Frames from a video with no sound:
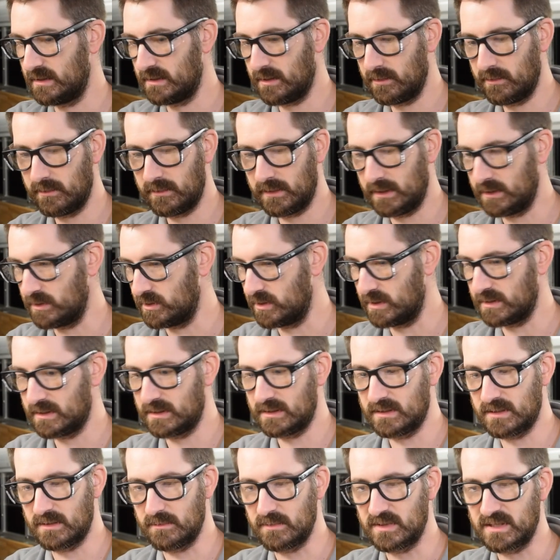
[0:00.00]
other than just
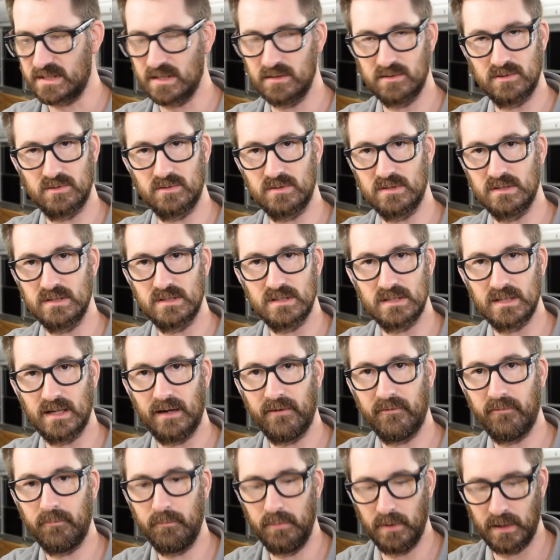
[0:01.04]
some scissors and
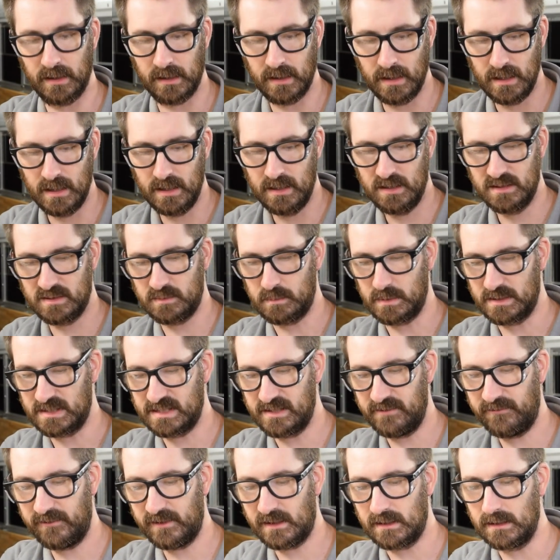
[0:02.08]
stuff, but
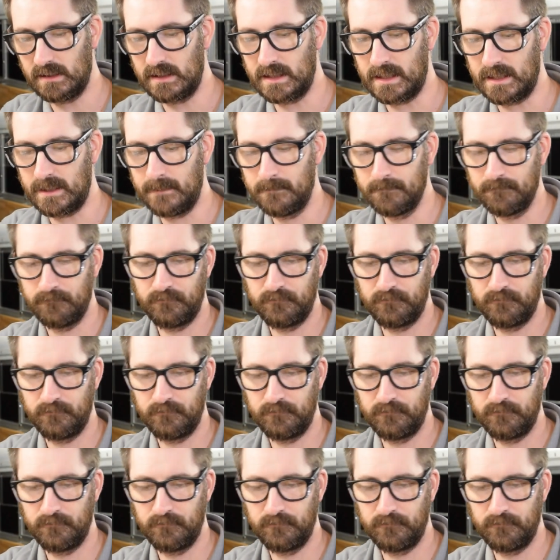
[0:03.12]
specifically